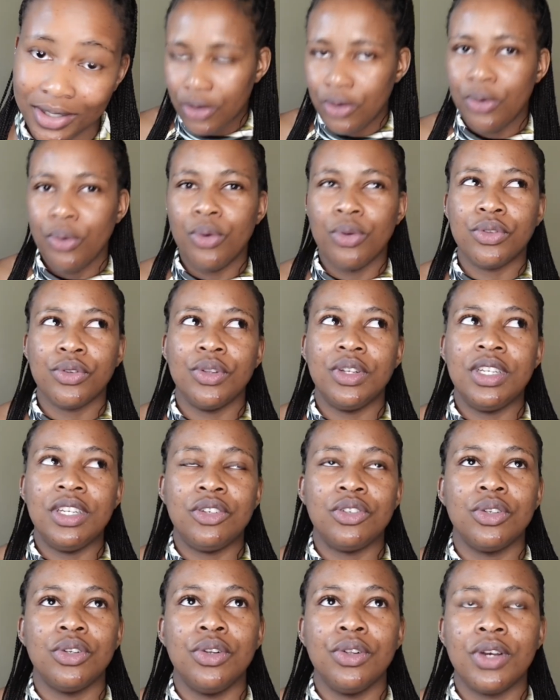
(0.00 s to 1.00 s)
You also
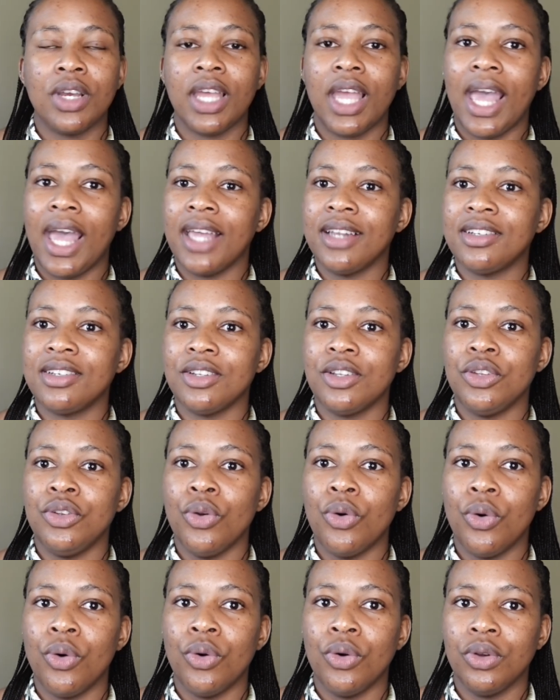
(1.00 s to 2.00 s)
need to look at
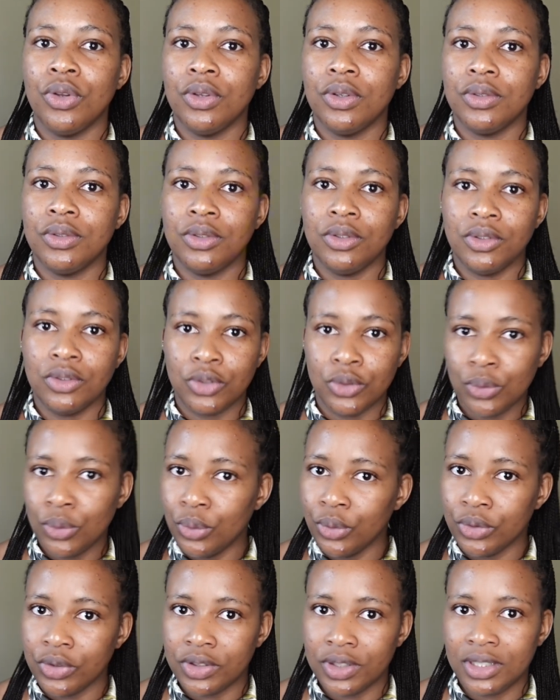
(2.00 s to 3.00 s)
your
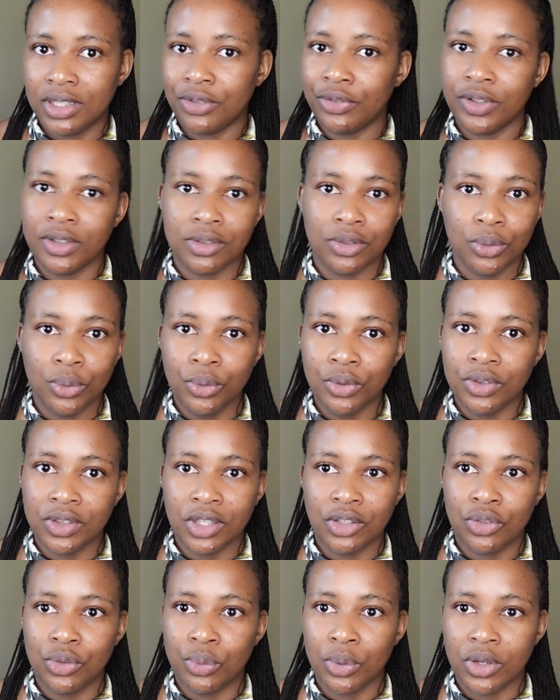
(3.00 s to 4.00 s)
schools, the different schools
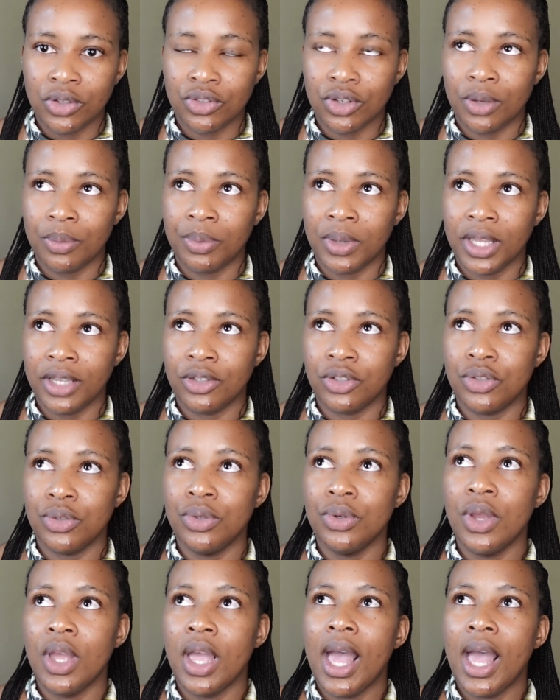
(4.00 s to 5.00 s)
that you want to apply to.